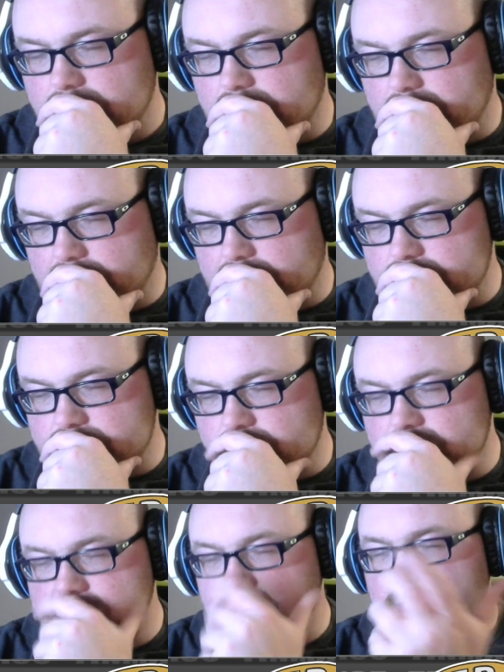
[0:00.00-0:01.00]
I got you.
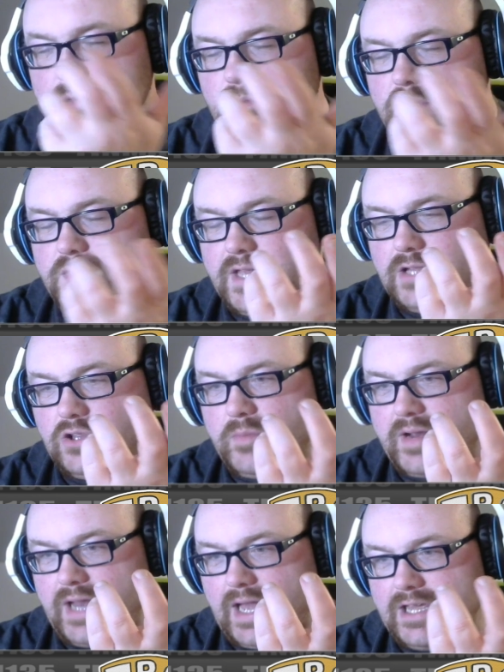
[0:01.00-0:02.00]
So then would the
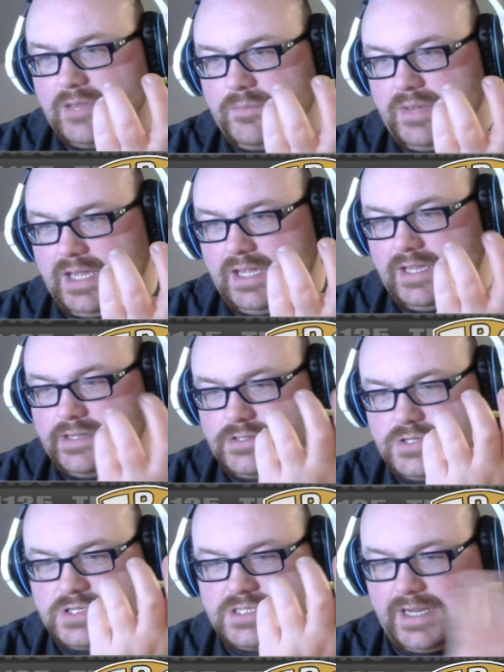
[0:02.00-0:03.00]
Illuminati be
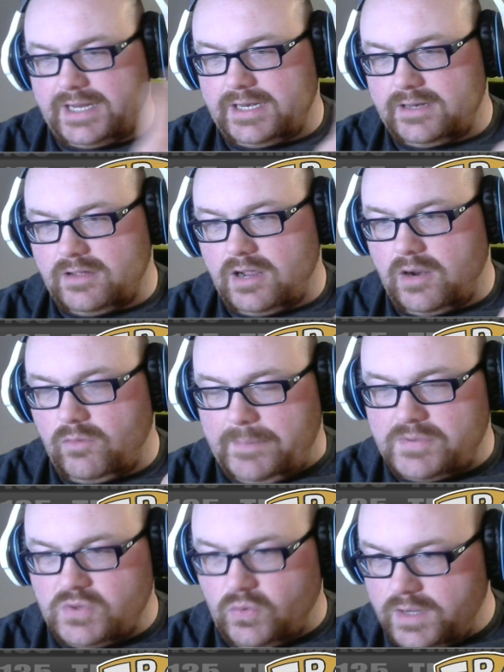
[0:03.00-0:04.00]
just like a
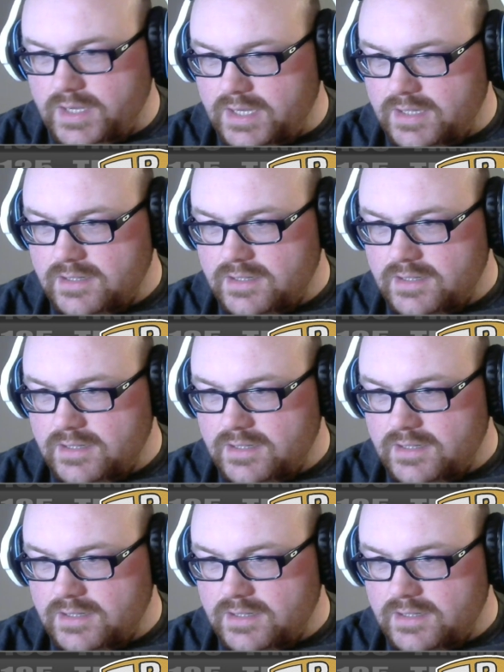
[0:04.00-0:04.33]
reptoid?